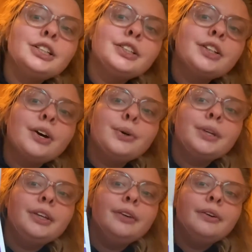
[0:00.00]
so
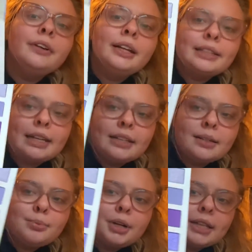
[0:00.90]
cute and it's like
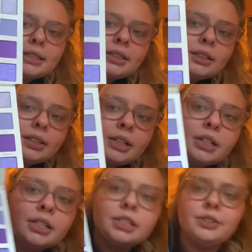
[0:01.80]
some pressed
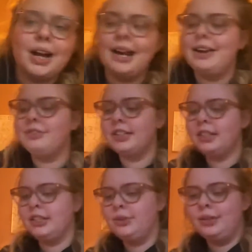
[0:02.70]
glitters. You got
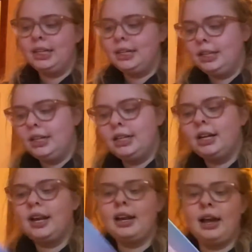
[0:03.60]
everything you need in
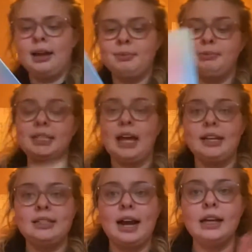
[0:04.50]
here and I'm
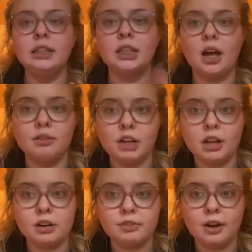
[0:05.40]
obsessed. I love
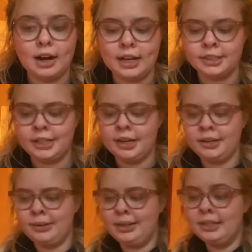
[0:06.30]
colorful
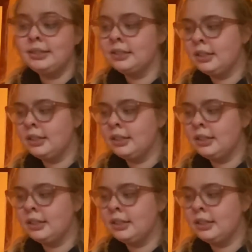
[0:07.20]
eyeshadow. It's